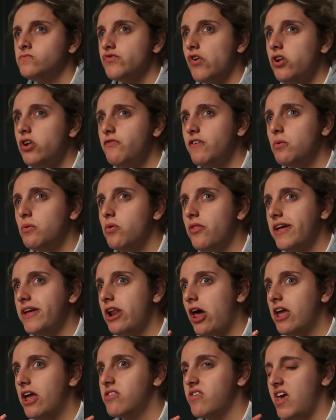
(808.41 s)
don't think what they
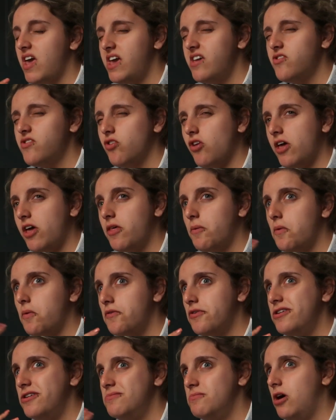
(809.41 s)
like taste like, that would
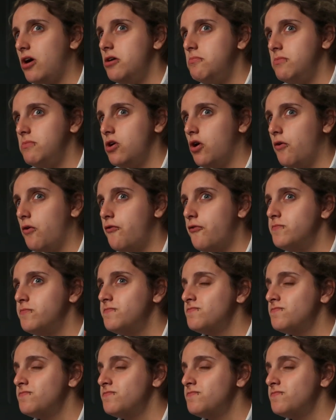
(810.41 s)
remind me of.